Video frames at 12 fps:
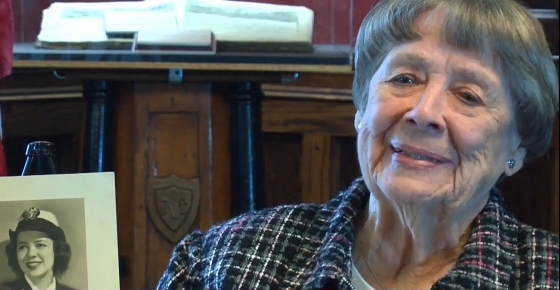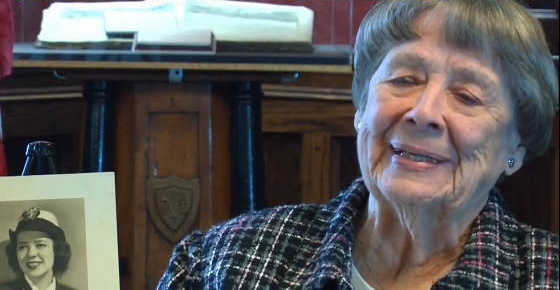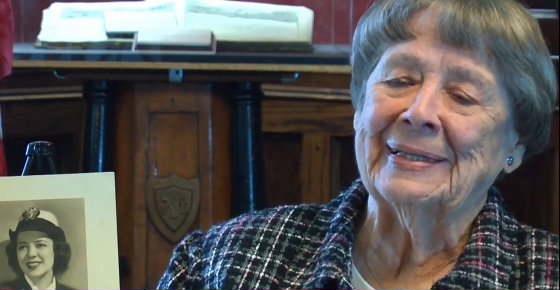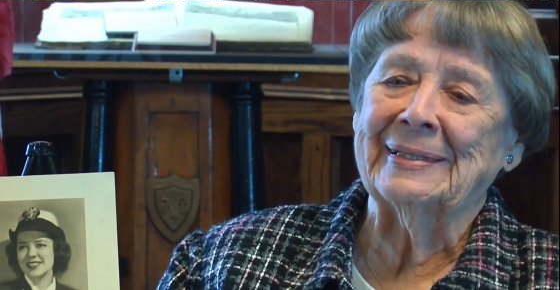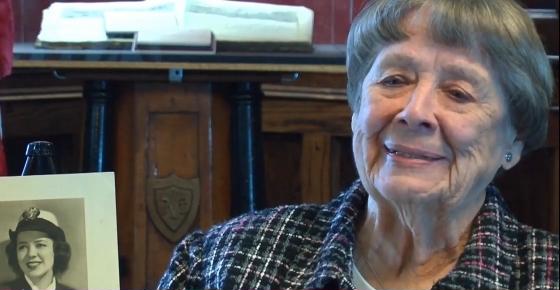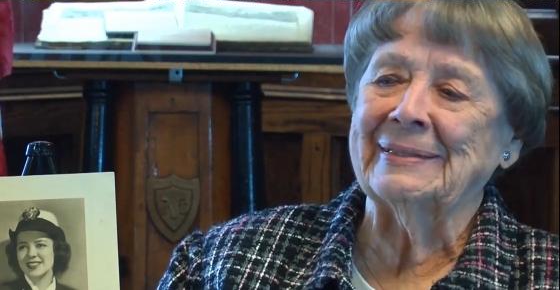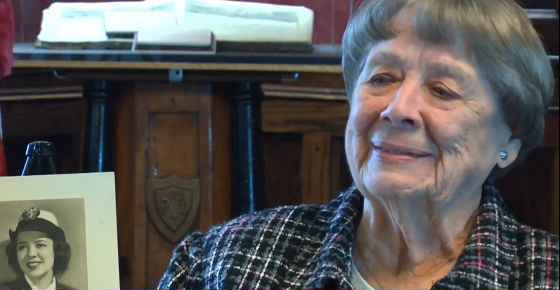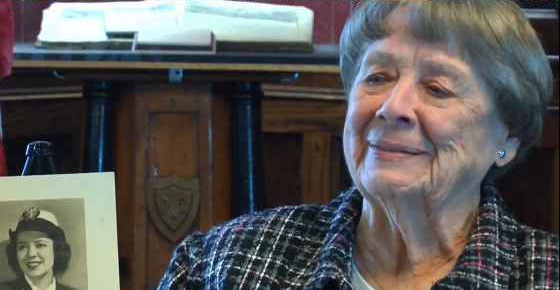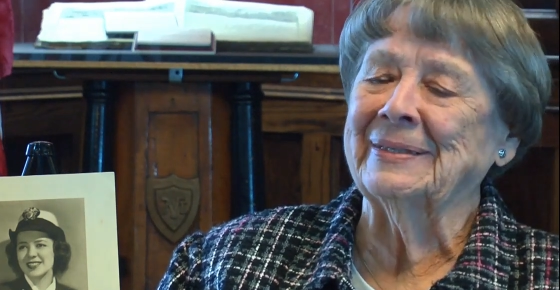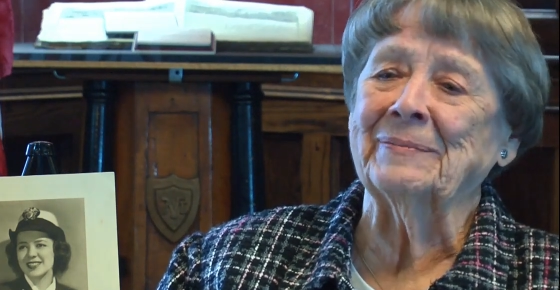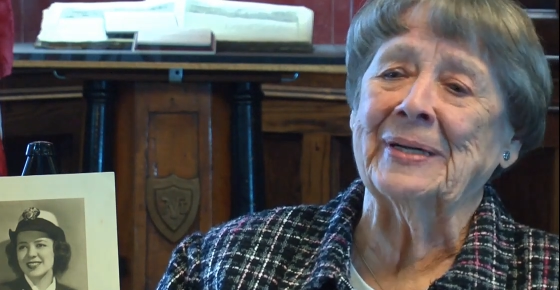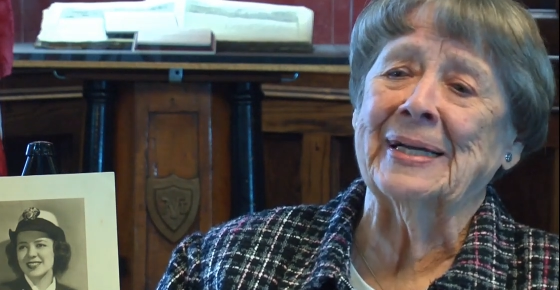Speaker 1: And
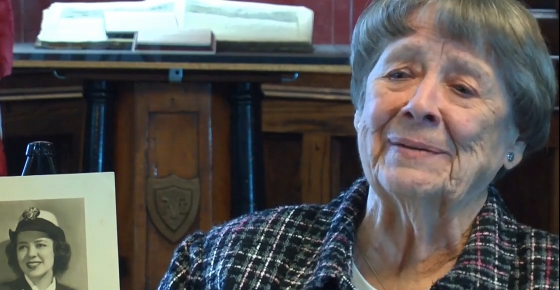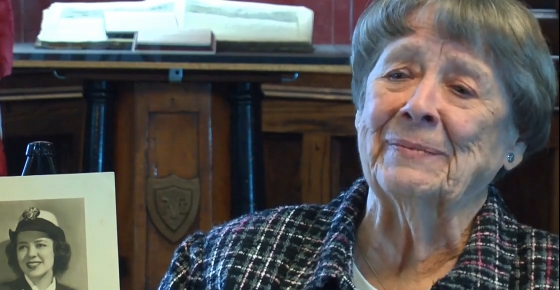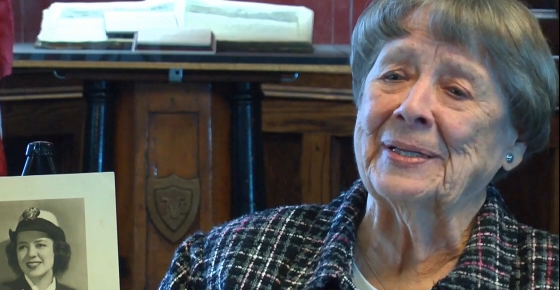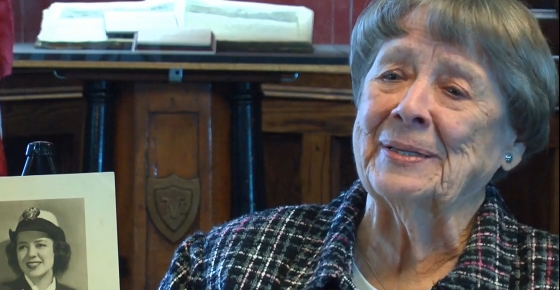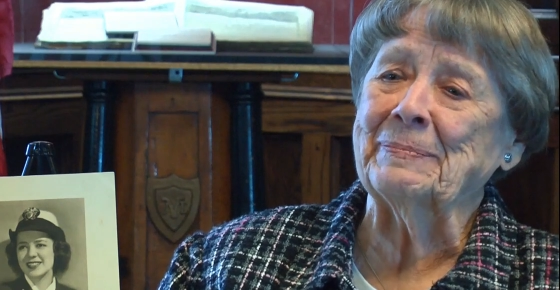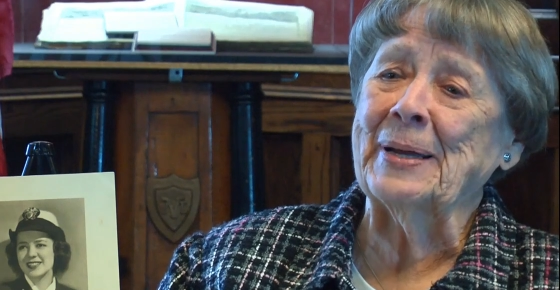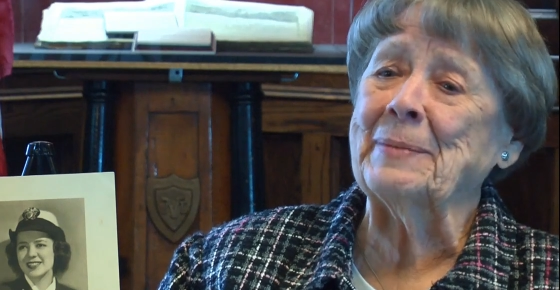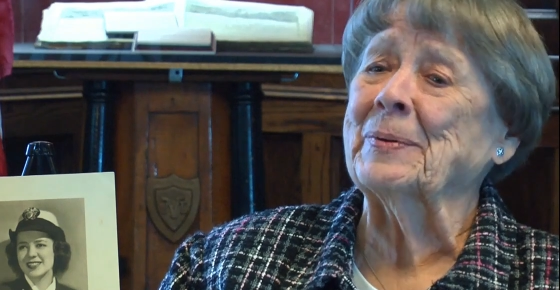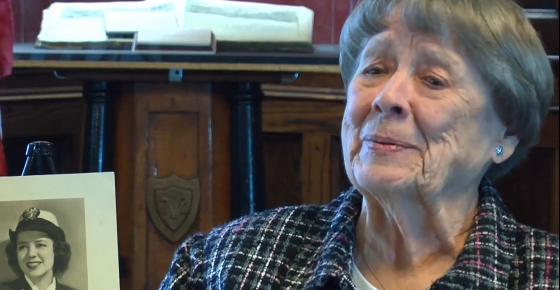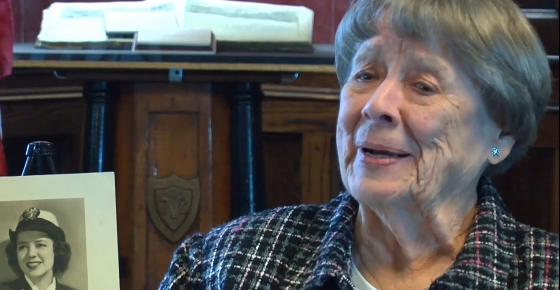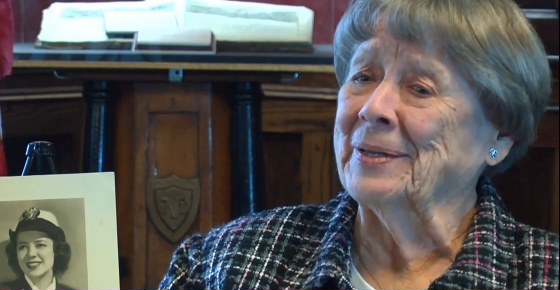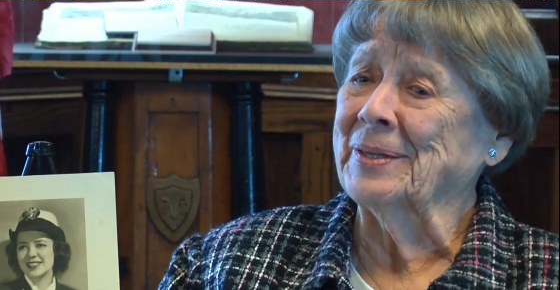then when I read the
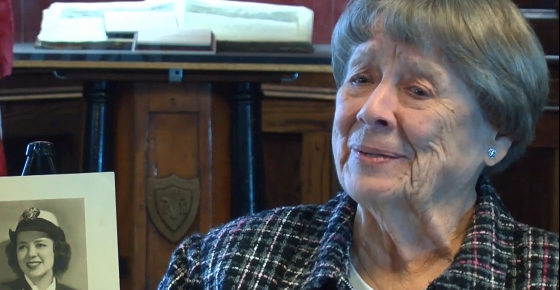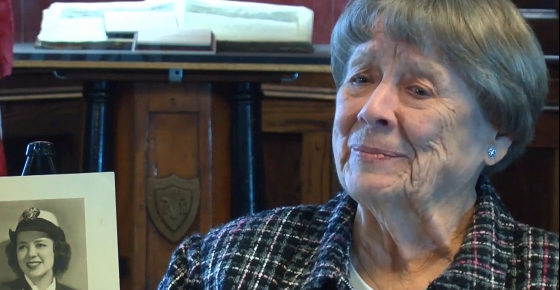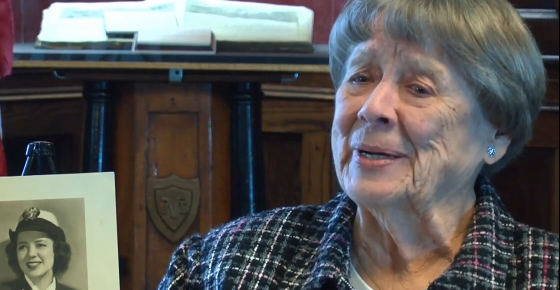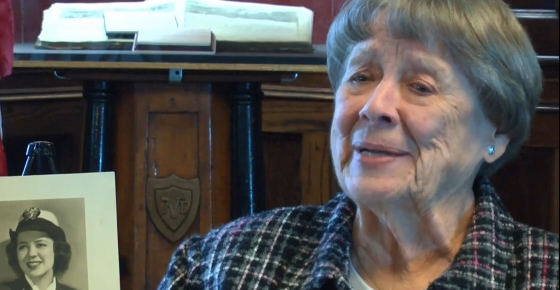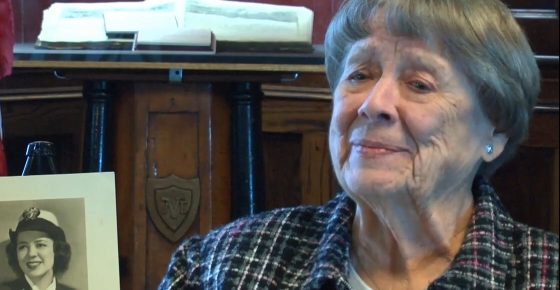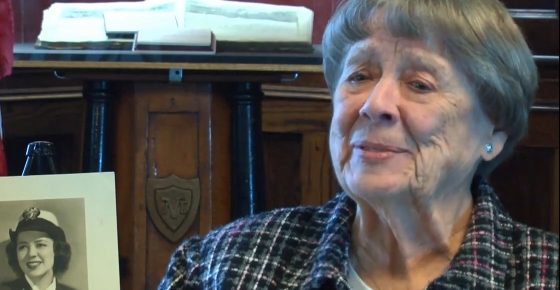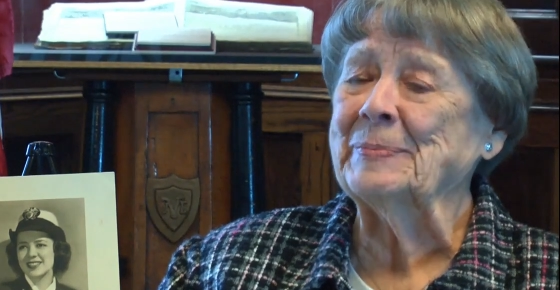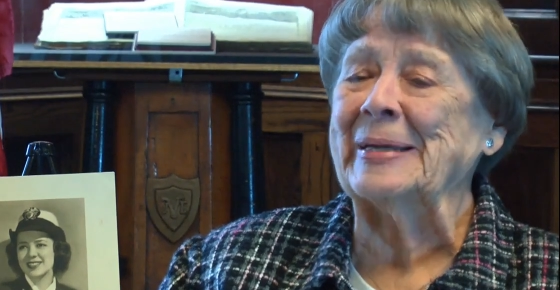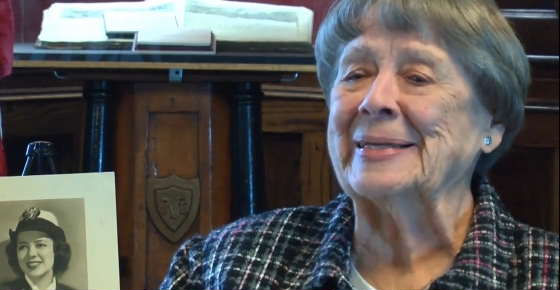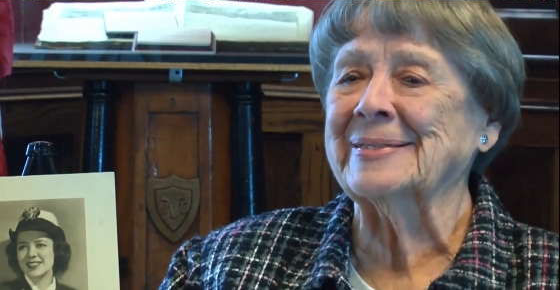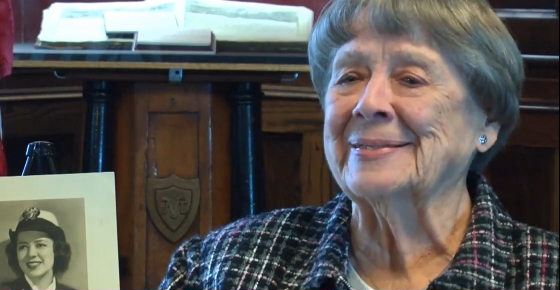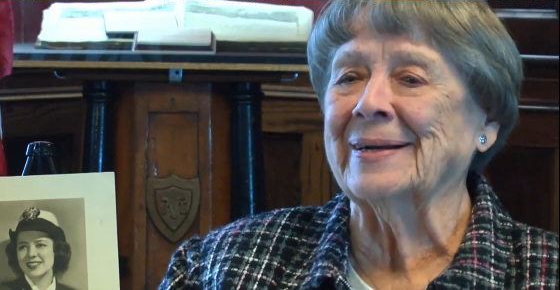paper about the waves
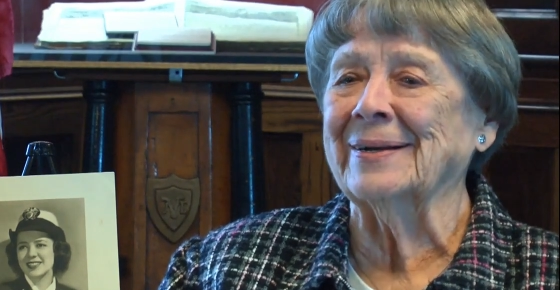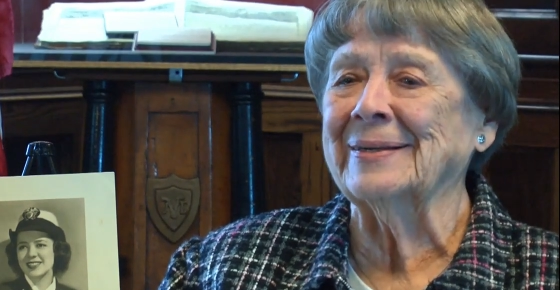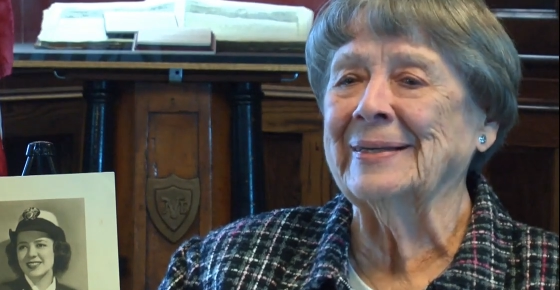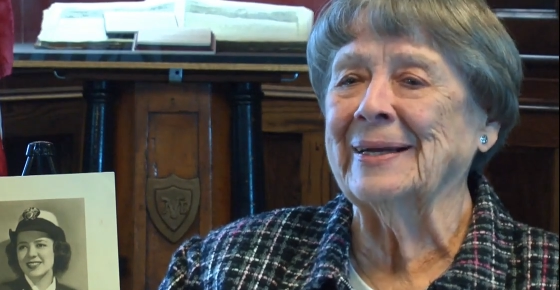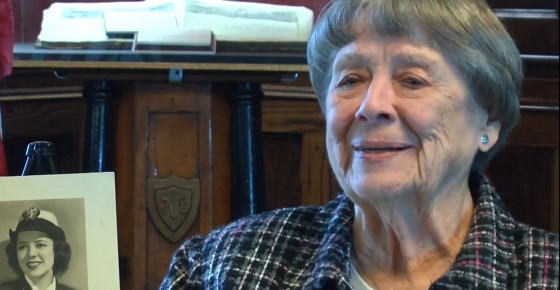being started,